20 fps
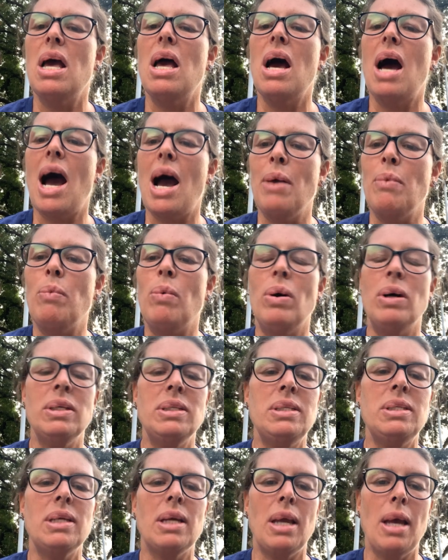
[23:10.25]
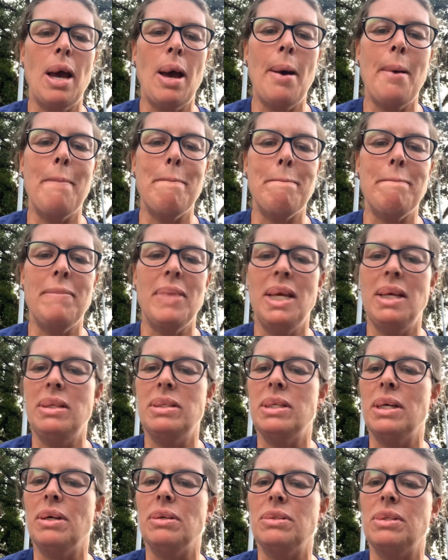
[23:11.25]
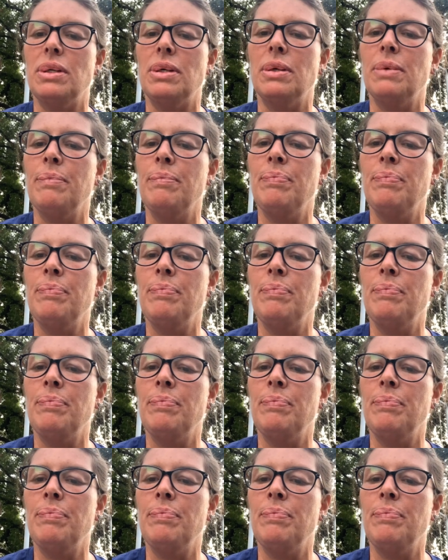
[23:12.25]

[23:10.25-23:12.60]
"I want to come," he tells her.